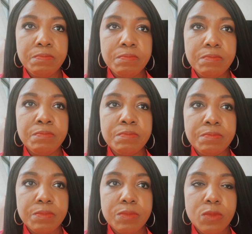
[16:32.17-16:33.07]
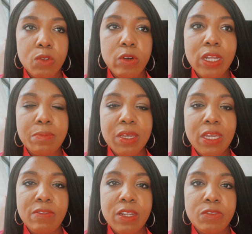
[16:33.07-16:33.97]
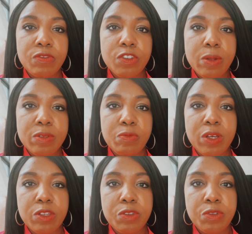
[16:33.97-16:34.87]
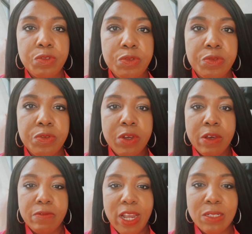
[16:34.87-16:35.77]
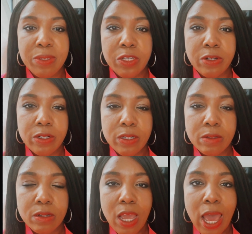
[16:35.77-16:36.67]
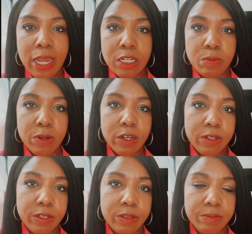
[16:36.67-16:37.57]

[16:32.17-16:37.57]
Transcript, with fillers: Uh, or it could be even in terms of what you find to be your ideal partner.